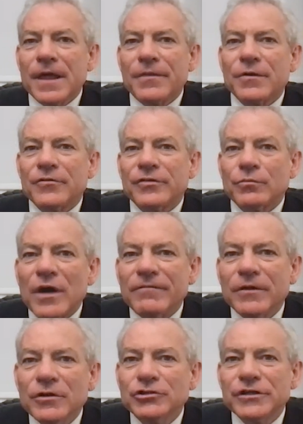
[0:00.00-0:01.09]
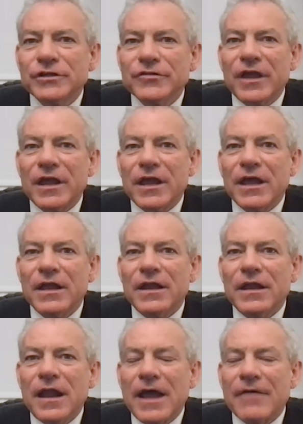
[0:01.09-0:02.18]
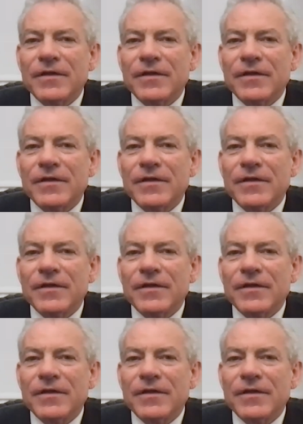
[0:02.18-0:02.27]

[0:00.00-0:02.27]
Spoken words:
that there's some revolutions in